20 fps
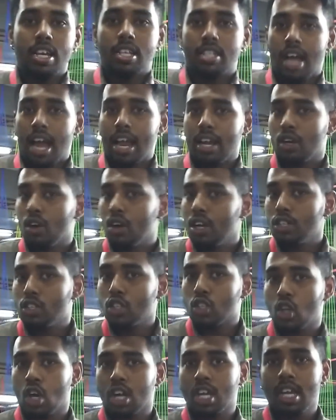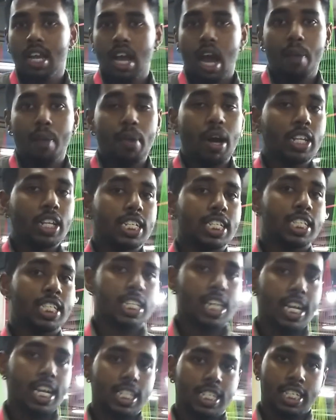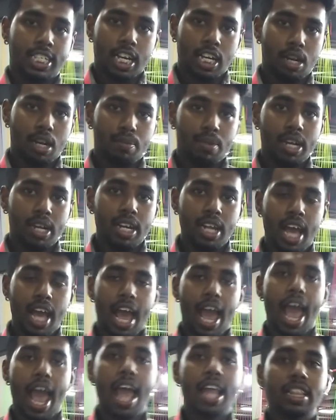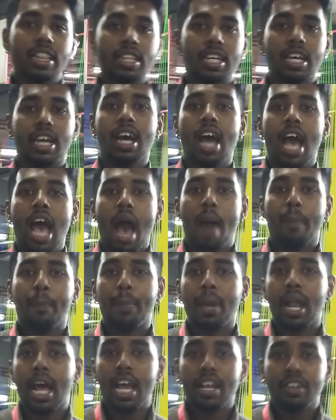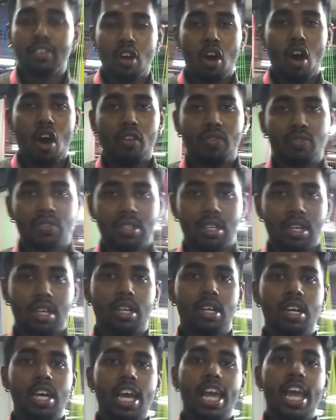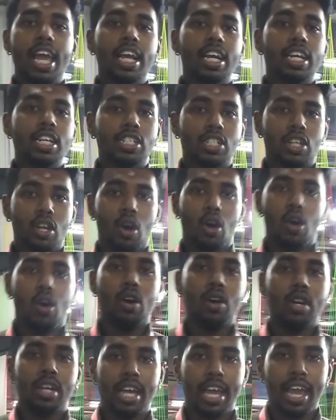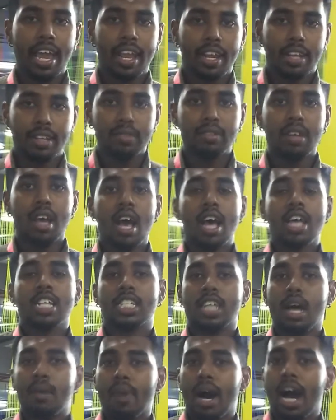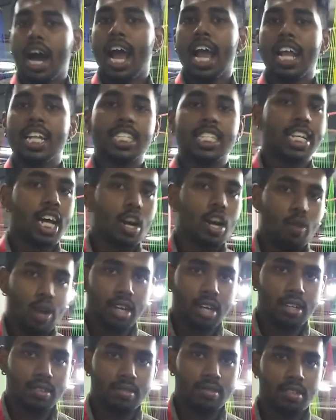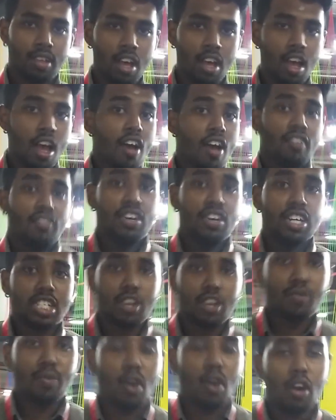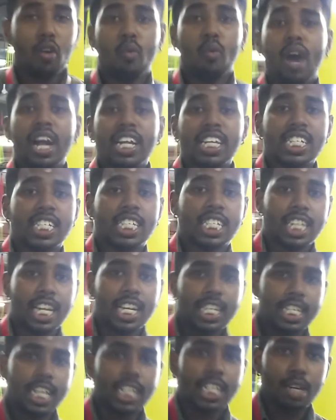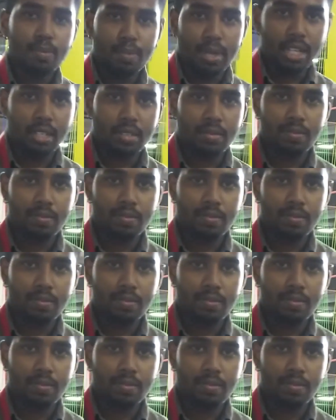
I'm going to talking about the Strait Settlement and the apply of the English law in Sabah and Sarawak. First of all, what is Strait Settlement?